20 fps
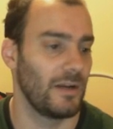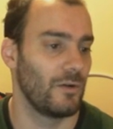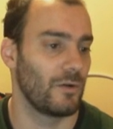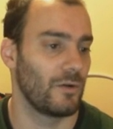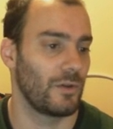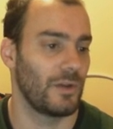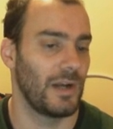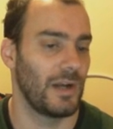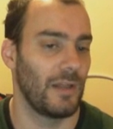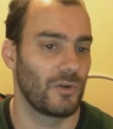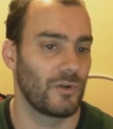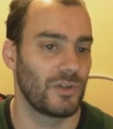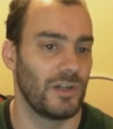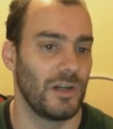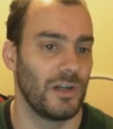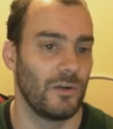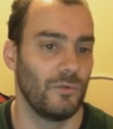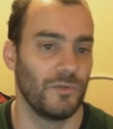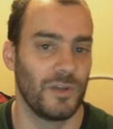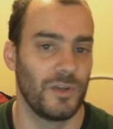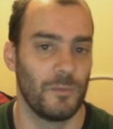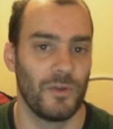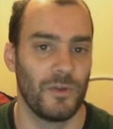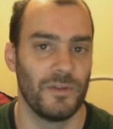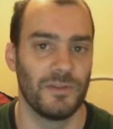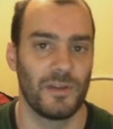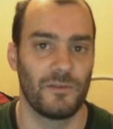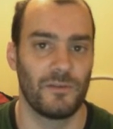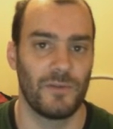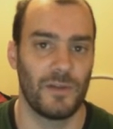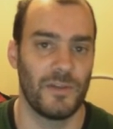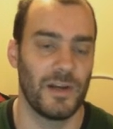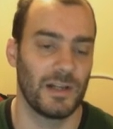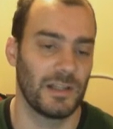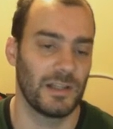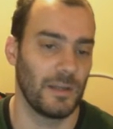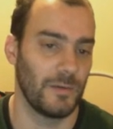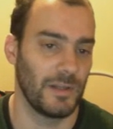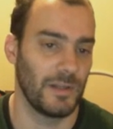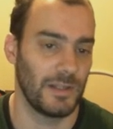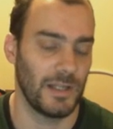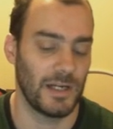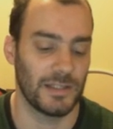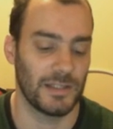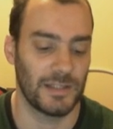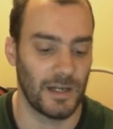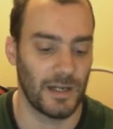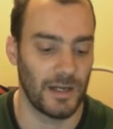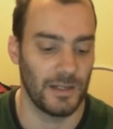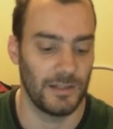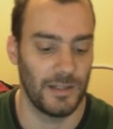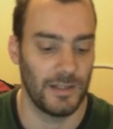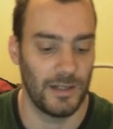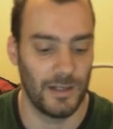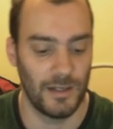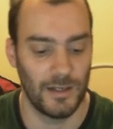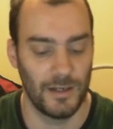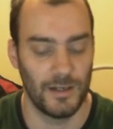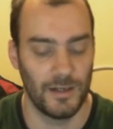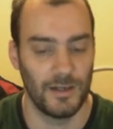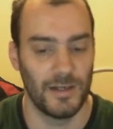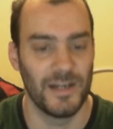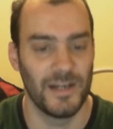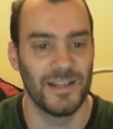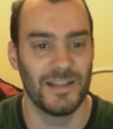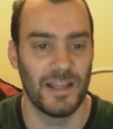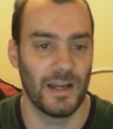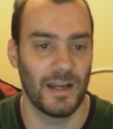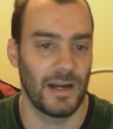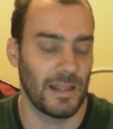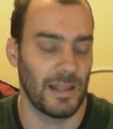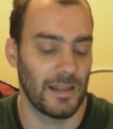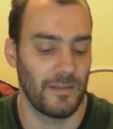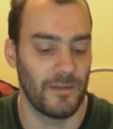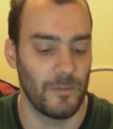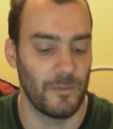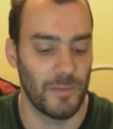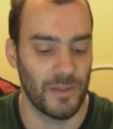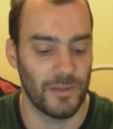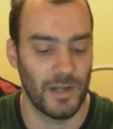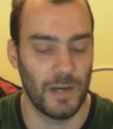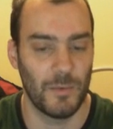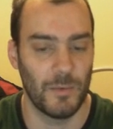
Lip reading: And now I'm going to add the distortion to my guitars. I'm going to use